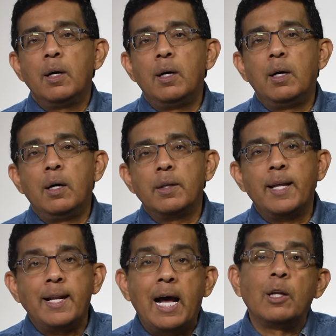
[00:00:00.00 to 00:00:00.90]

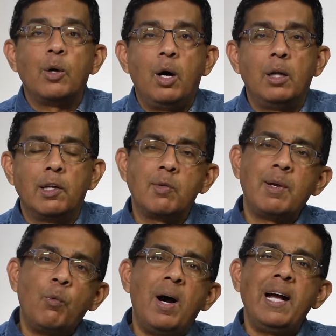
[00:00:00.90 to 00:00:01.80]
than alcoholism.
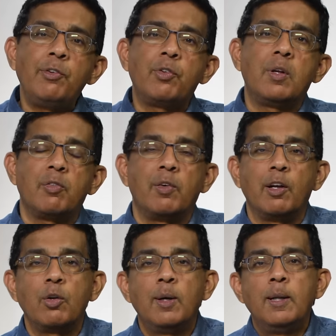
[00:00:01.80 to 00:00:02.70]
Now, why is it
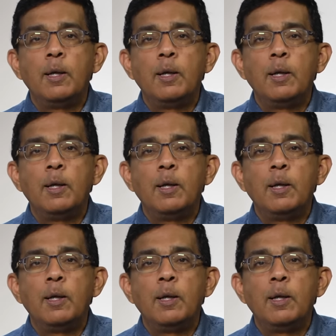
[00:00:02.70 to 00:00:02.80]
different?